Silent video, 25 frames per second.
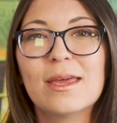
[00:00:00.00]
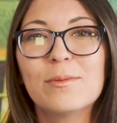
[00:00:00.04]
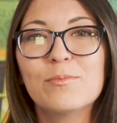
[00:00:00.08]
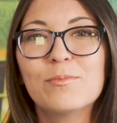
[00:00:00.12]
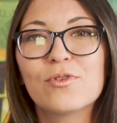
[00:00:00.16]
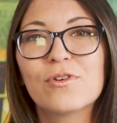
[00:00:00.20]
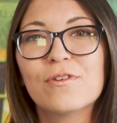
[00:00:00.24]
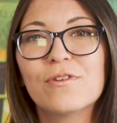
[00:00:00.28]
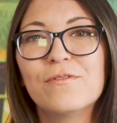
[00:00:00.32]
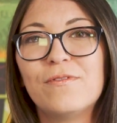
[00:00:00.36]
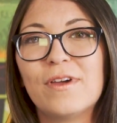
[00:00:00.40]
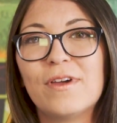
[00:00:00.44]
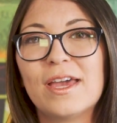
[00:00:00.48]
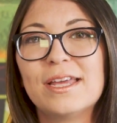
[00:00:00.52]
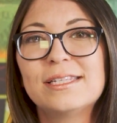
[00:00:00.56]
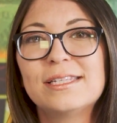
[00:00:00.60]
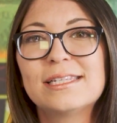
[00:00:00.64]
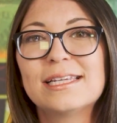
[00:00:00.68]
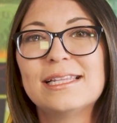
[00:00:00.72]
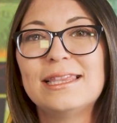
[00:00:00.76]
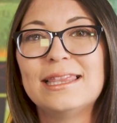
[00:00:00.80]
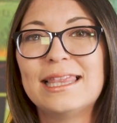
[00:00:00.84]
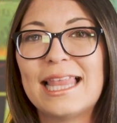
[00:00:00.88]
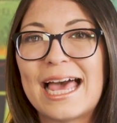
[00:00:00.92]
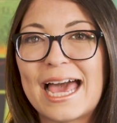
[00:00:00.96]
and
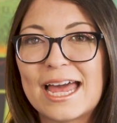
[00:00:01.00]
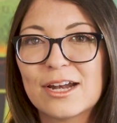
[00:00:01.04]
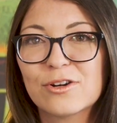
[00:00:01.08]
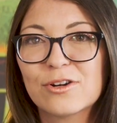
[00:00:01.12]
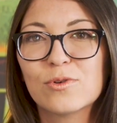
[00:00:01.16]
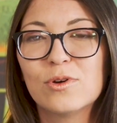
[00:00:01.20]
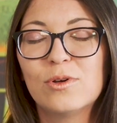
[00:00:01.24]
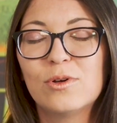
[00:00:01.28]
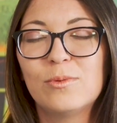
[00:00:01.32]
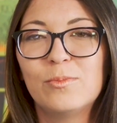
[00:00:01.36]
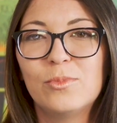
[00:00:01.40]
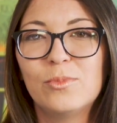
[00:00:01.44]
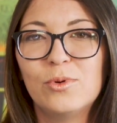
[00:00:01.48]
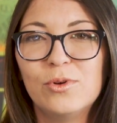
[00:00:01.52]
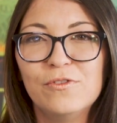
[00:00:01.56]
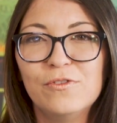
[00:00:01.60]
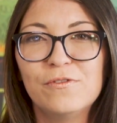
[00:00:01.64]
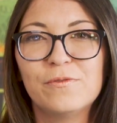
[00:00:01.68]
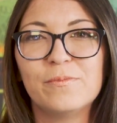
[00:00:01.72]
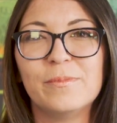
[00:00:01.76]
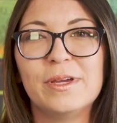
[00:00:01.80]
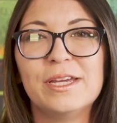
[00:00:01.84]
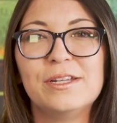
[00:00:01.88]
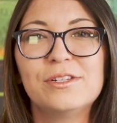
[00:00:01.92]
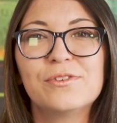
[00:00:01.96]
prevent lateral
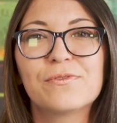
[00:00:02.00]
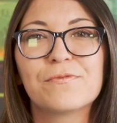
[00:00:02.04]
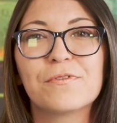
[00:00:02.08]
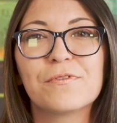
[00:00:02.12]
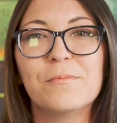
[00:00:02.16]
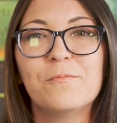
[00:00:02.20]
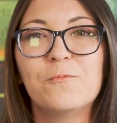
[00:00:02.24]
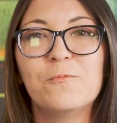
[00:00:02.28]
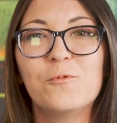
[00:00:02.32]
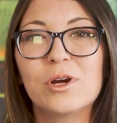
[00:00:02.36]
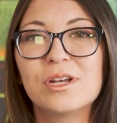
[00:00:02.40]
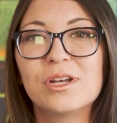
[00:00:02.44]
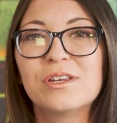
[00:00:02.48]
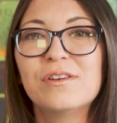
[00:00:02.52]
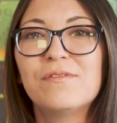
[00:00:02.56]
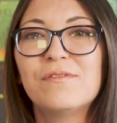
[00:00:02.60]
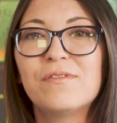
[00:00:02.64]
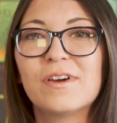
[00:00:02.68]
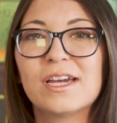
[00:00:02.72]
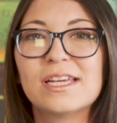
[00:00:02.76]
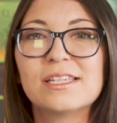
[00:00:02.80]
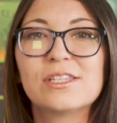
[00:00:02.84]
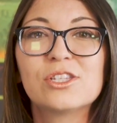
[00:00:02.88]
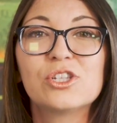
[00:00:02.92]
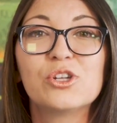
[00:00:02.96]
movement from one
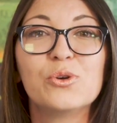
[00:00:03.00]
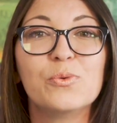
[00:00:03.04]
device